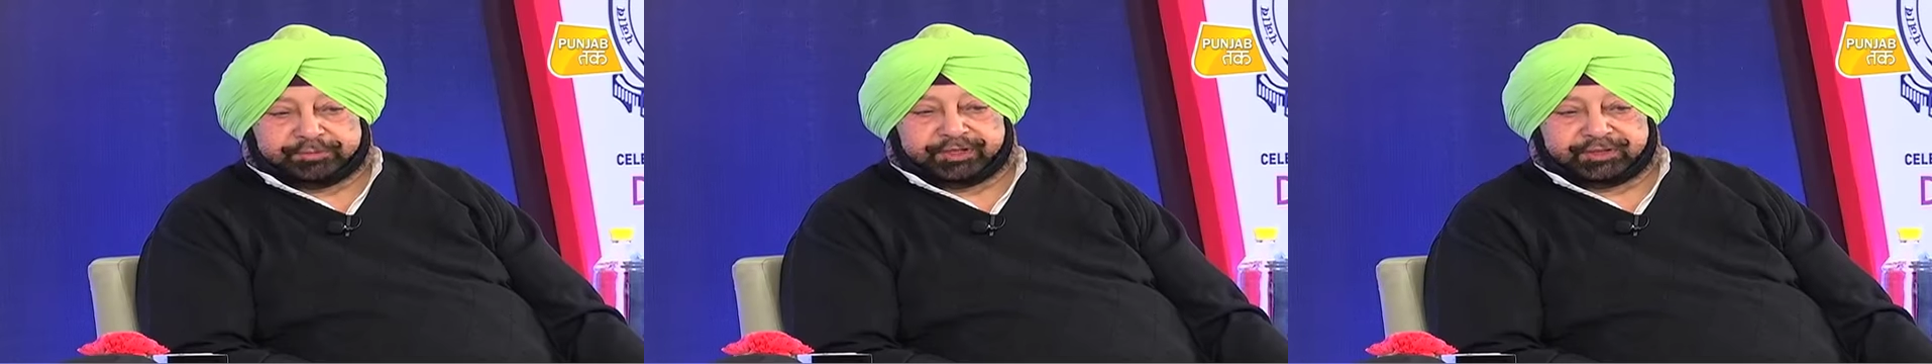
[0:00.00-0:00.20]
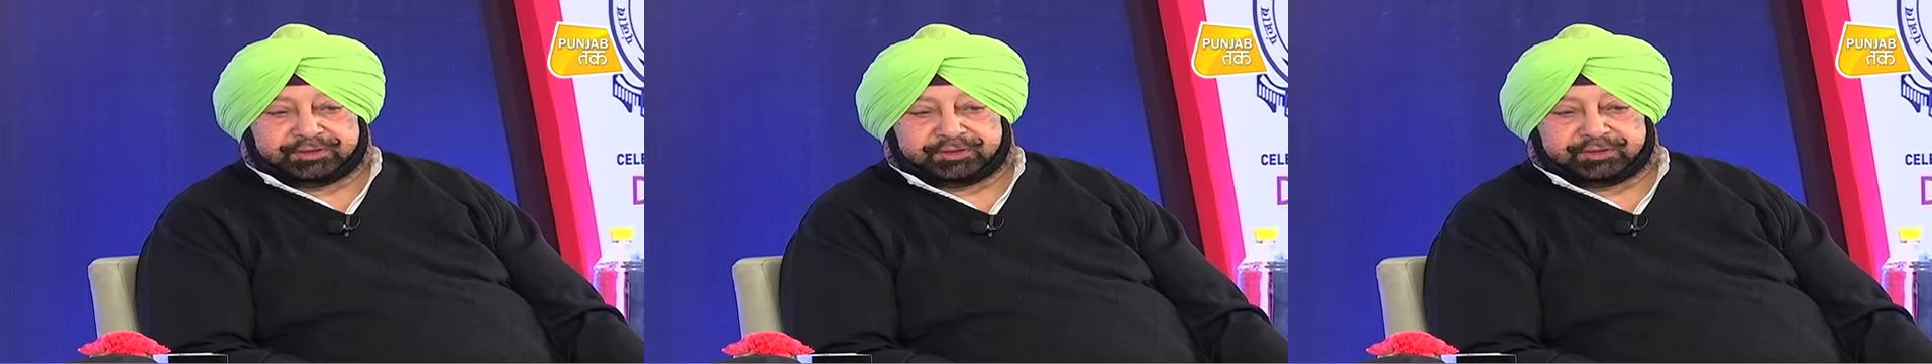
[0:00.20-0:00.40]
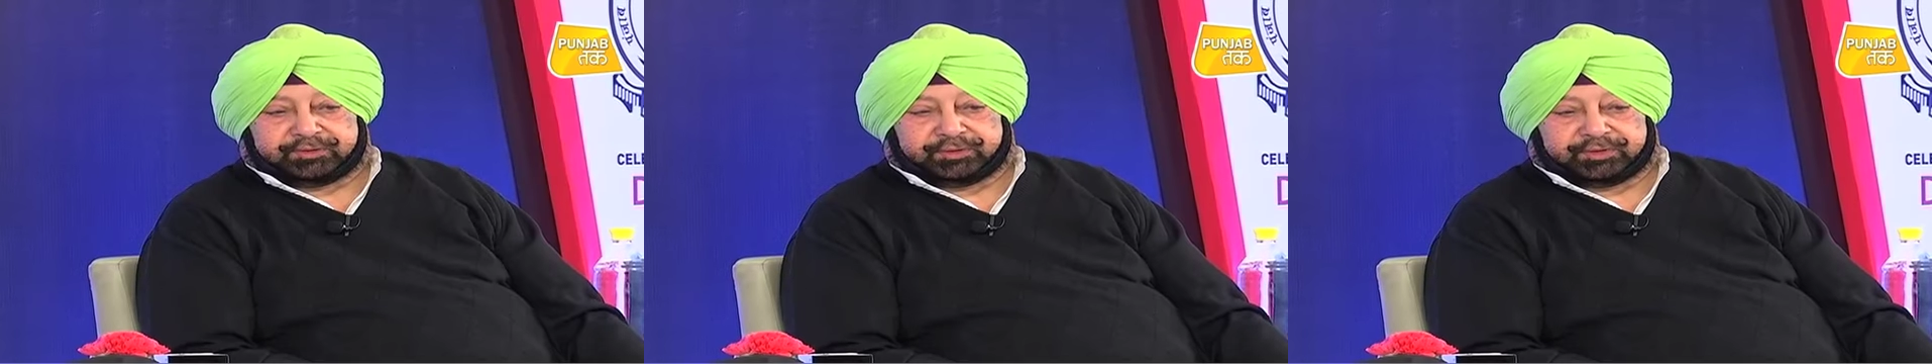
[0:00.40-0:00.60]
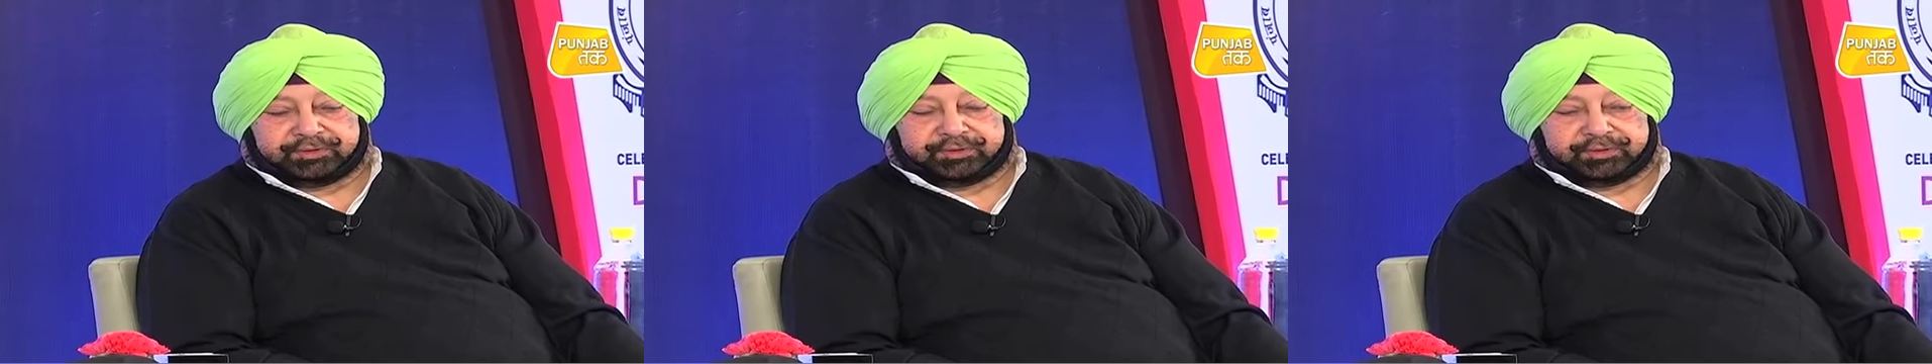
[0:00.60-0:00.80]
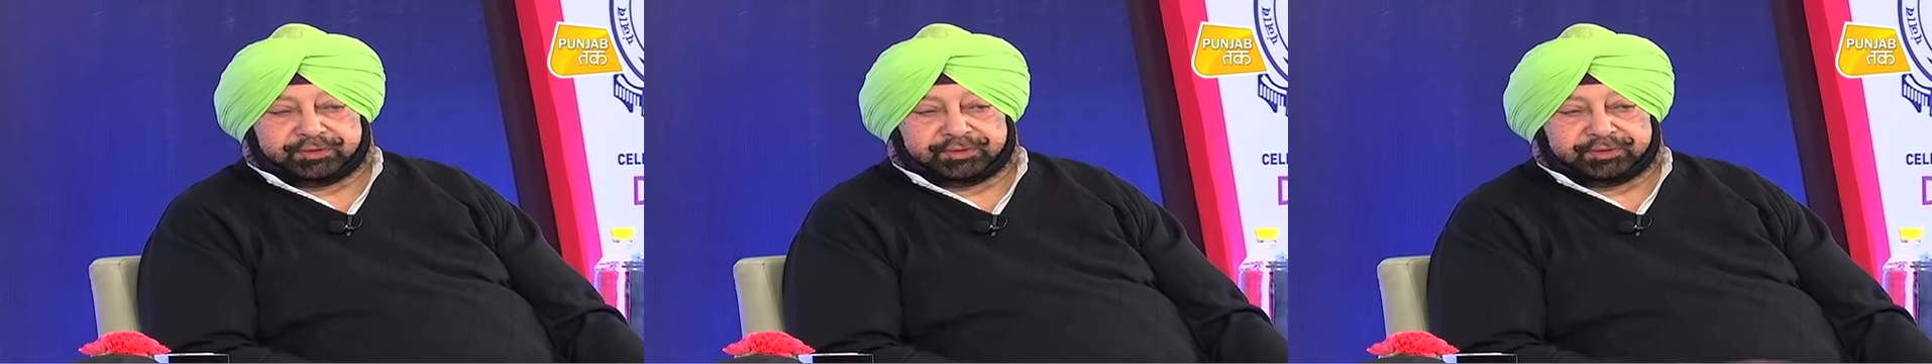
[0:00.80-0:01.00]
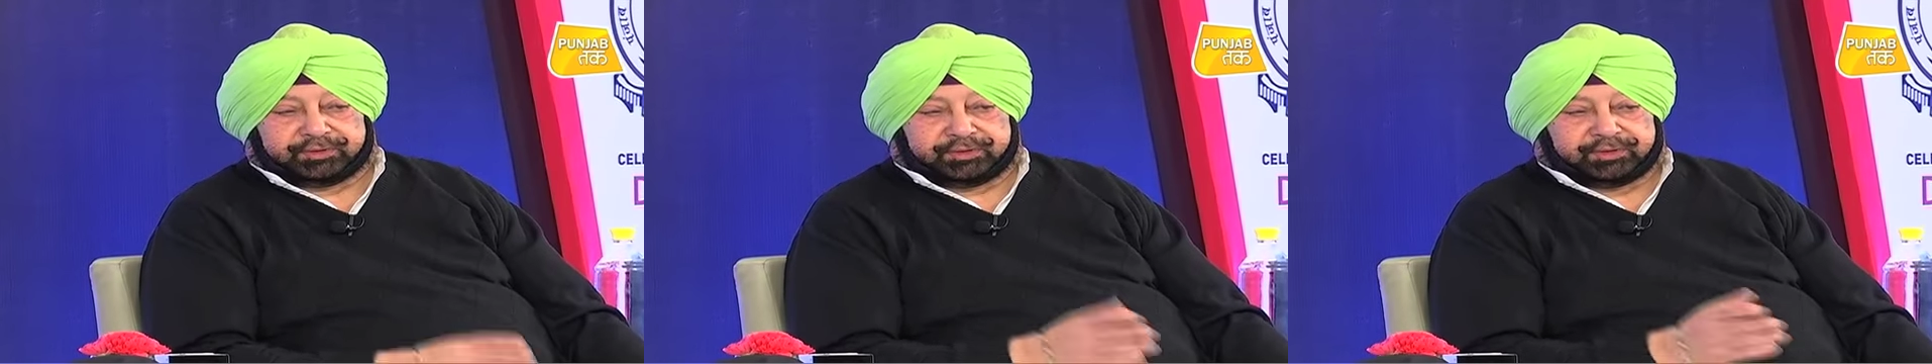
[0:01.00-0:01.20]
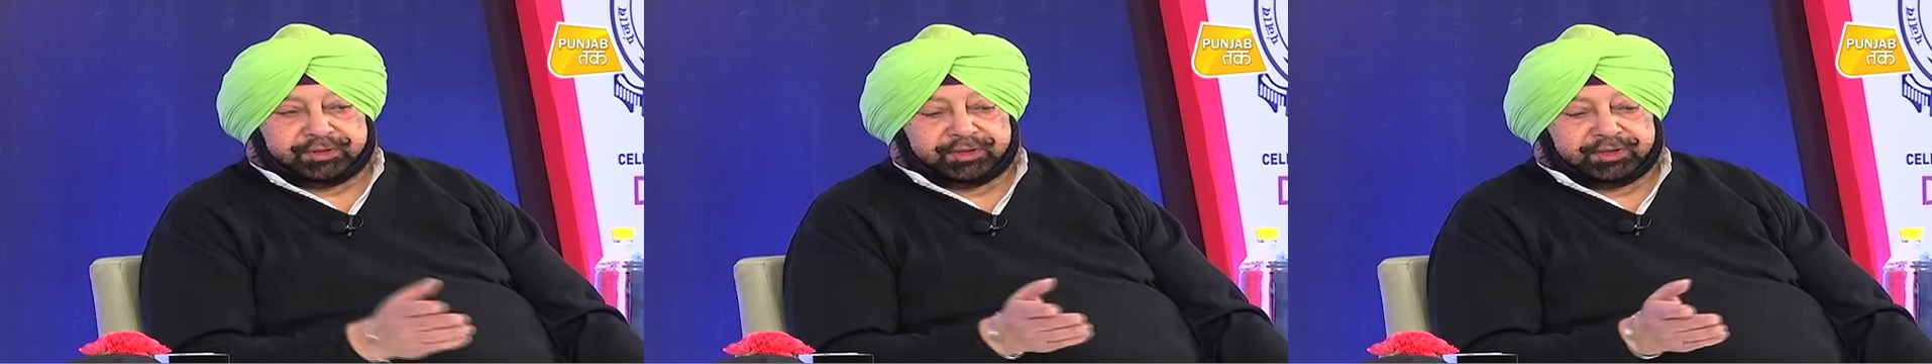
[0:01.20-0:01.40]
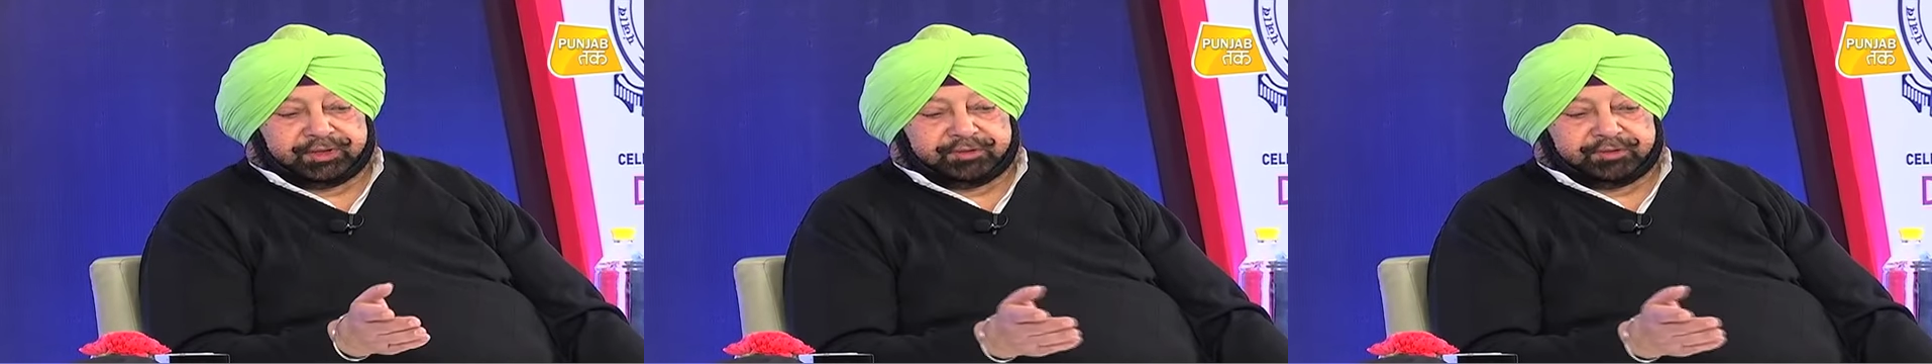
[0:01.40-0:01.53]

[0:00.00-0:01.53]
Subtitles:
with maize in the